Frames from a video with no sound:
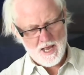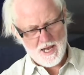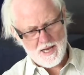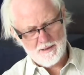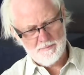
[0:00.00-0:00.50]

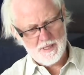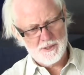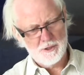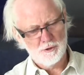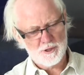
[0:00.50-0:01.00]

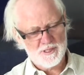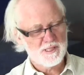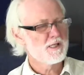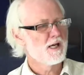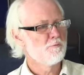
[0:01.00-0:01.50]
And you've got to
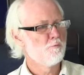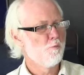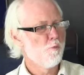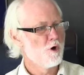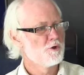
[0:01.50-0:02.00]
decide
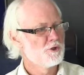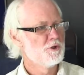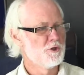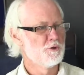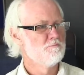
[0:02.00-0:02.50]
what to do.